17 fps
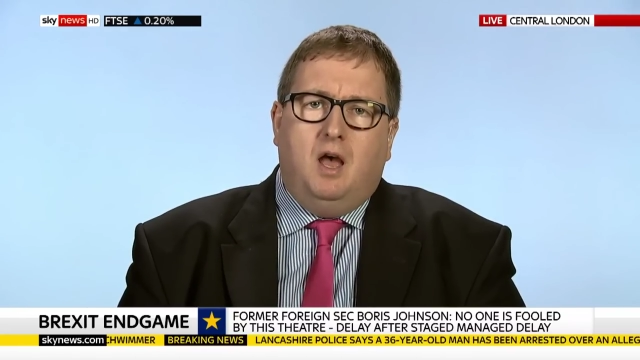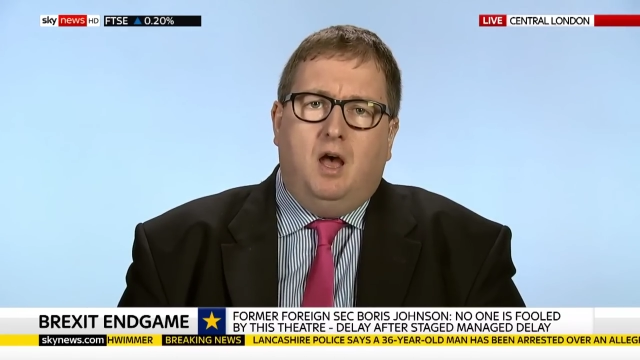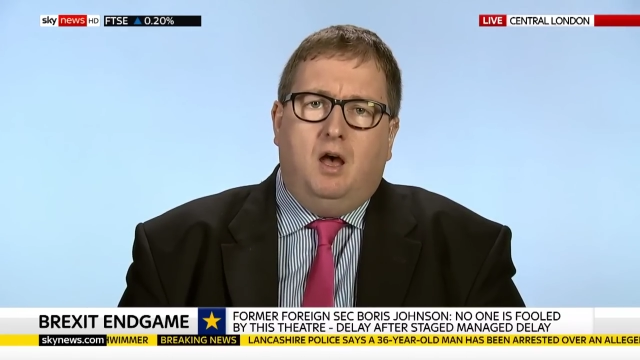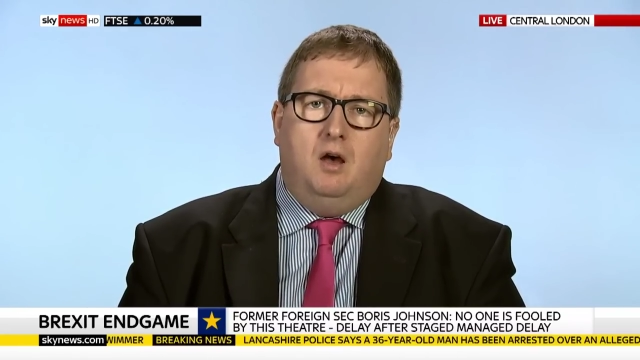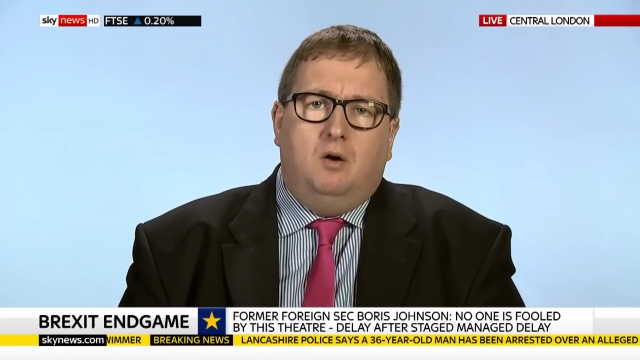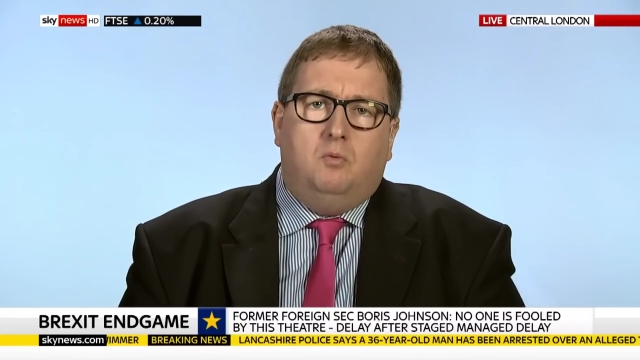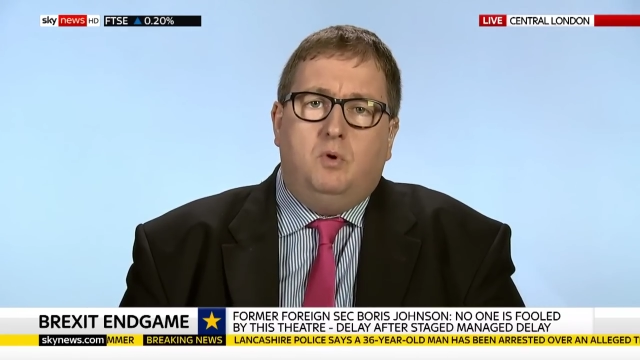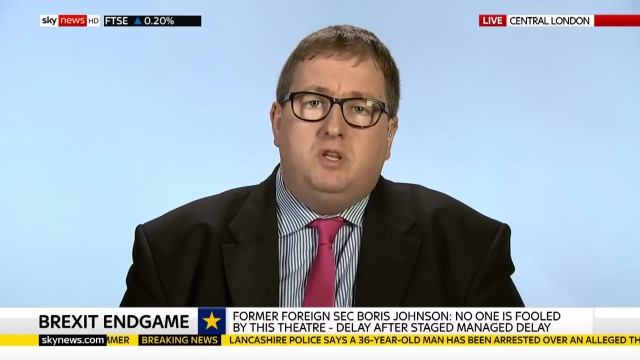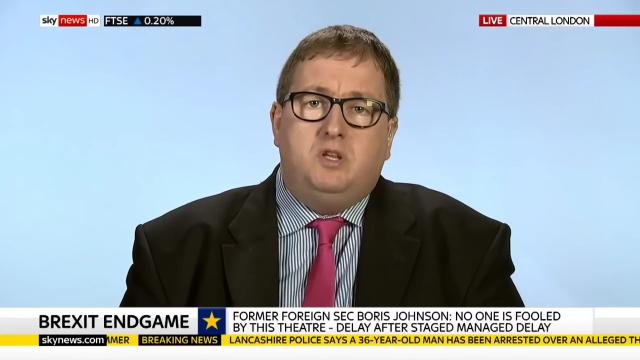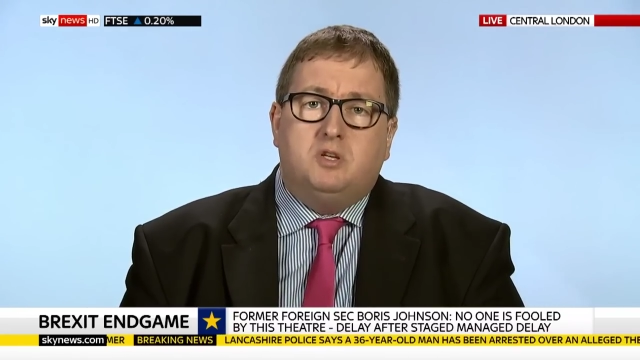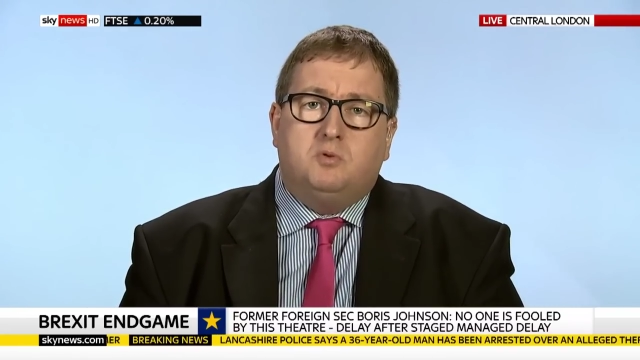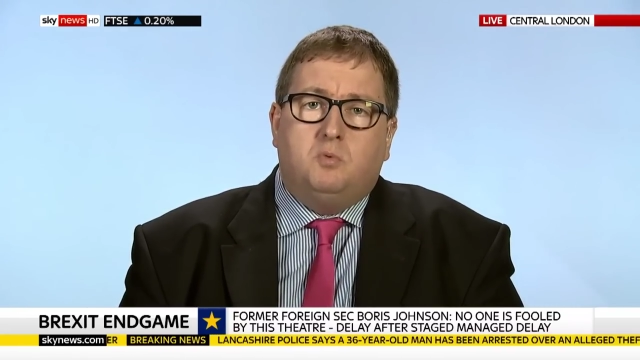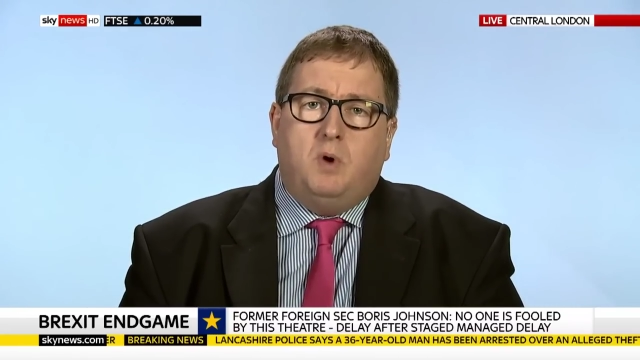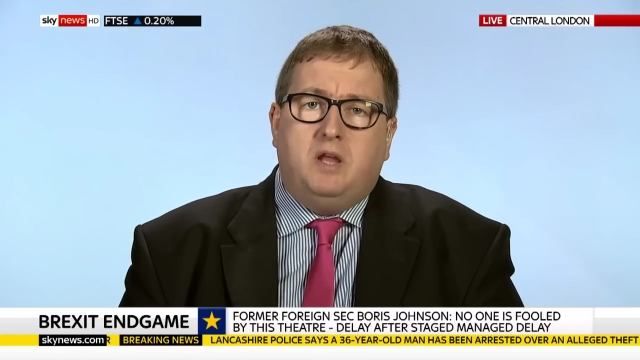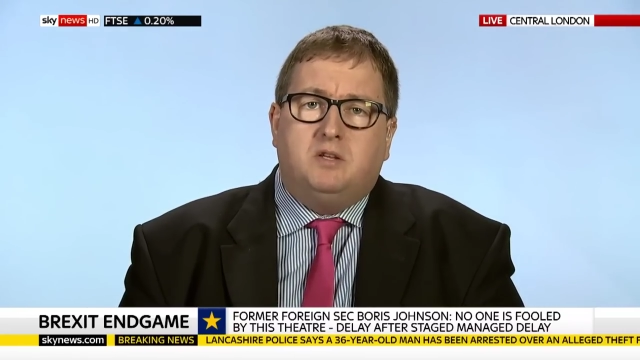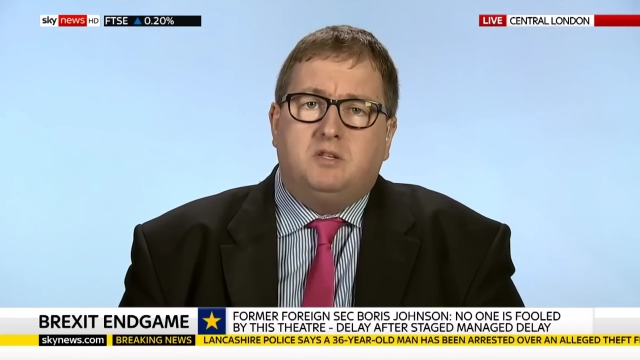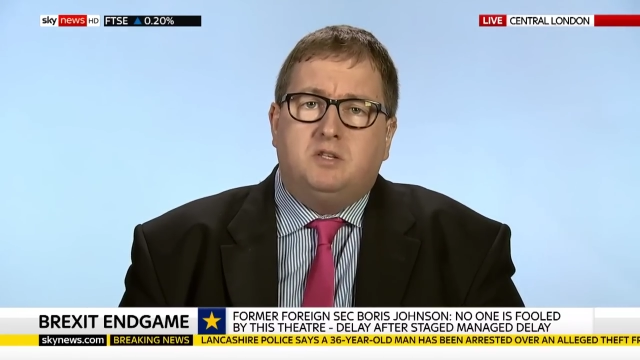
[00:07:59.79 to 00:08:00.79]
Uh, we just
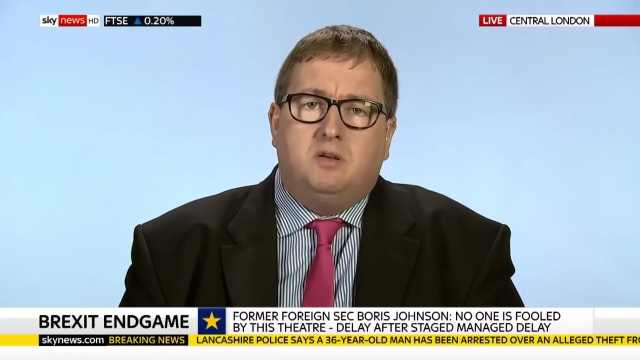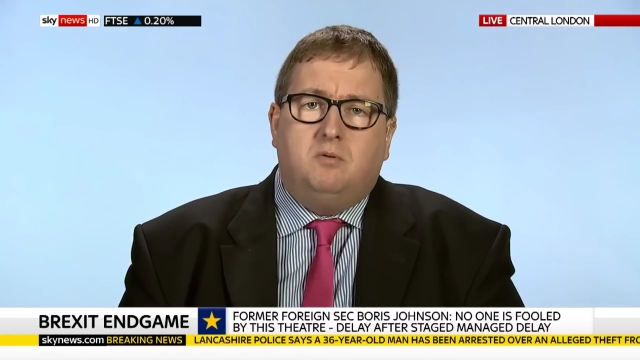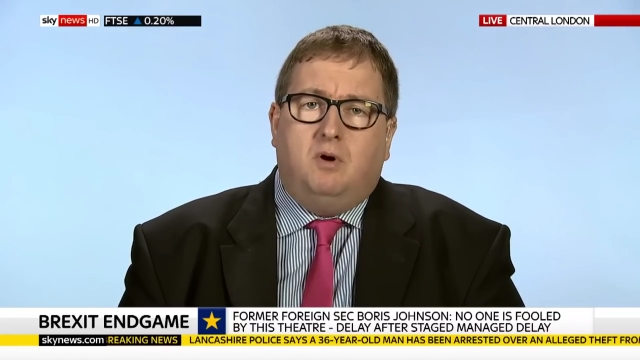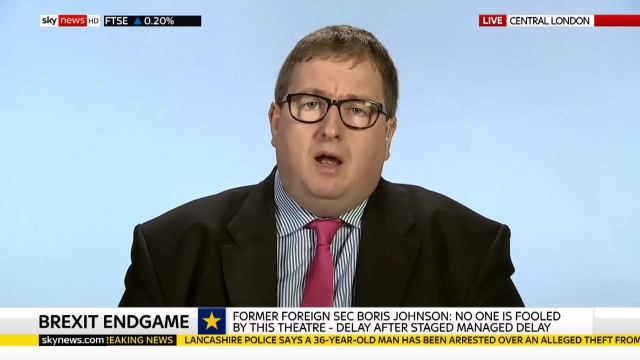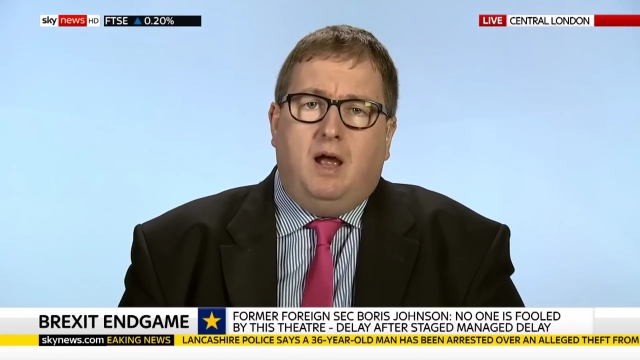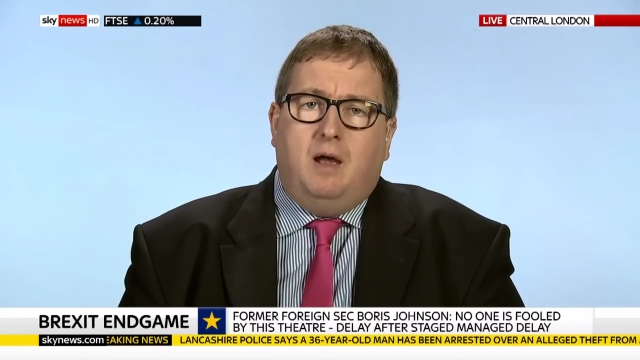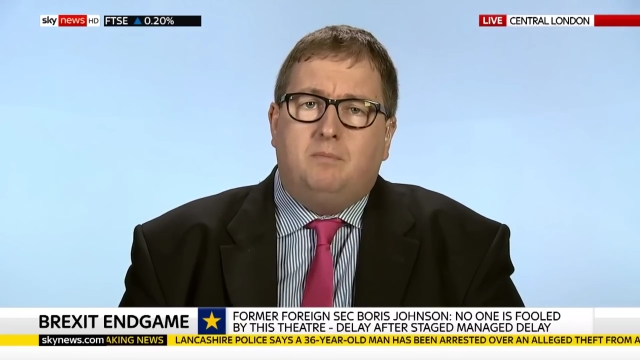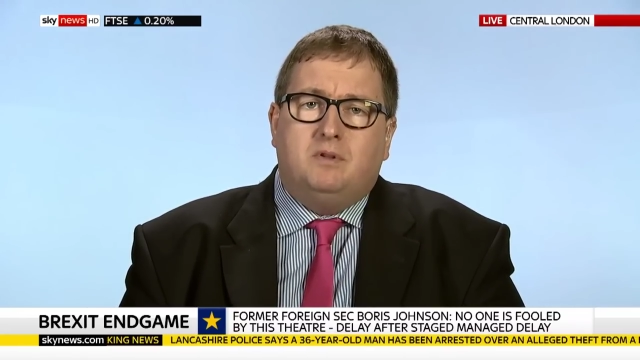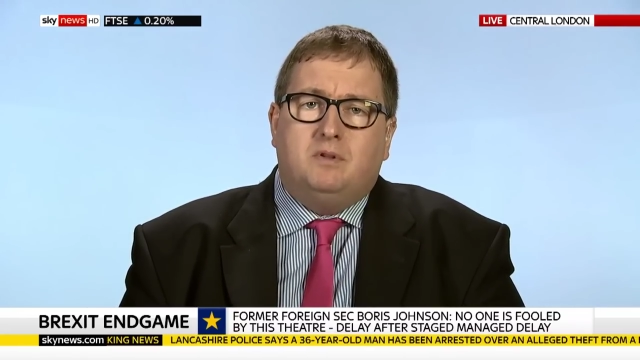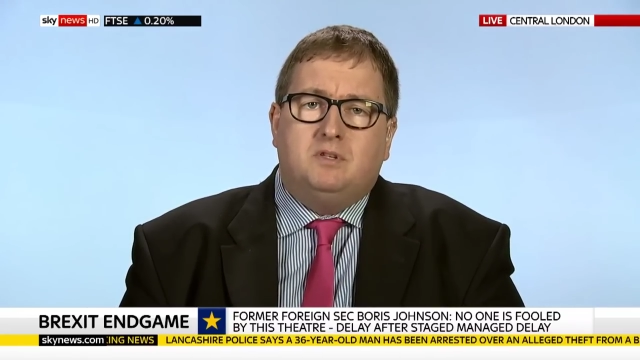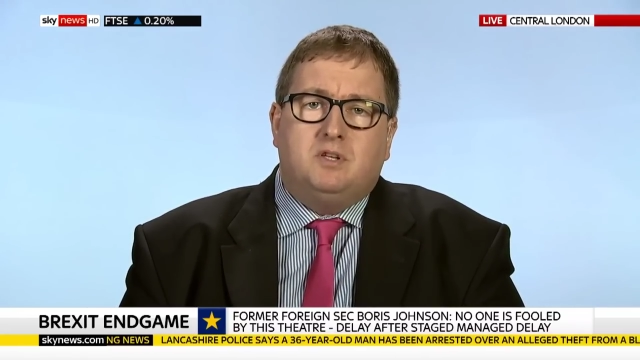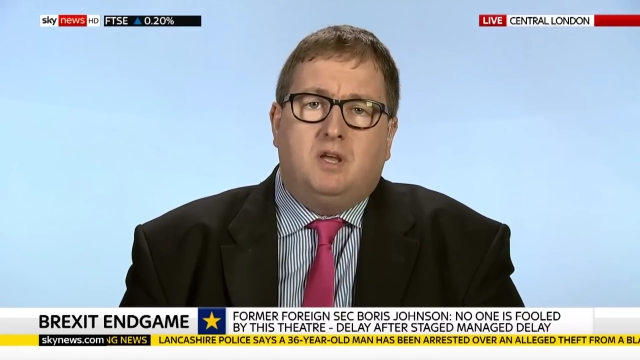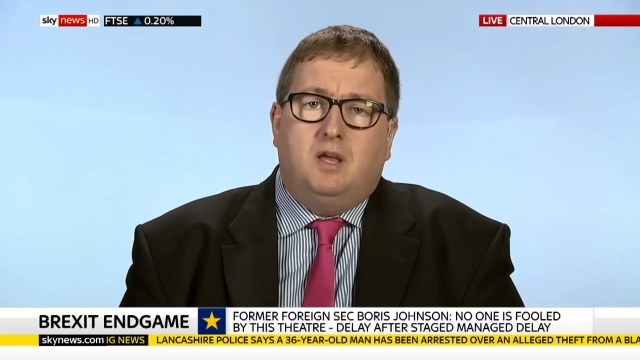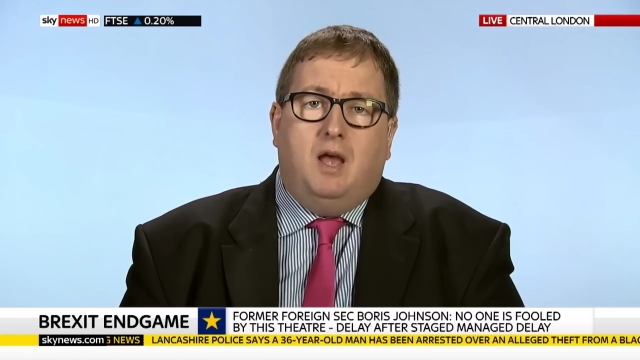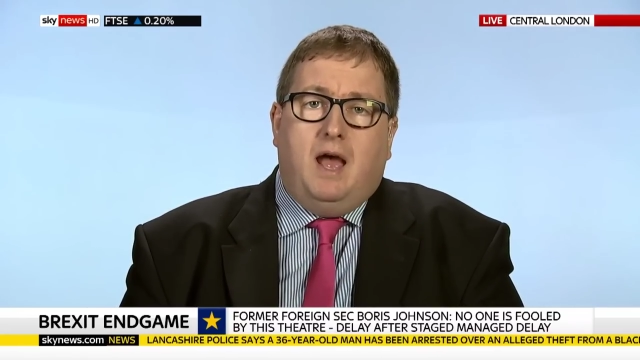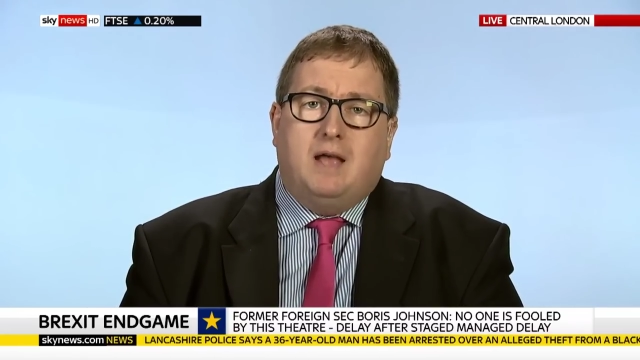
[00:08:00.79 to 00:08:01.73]
wait to see what happens. See, eh?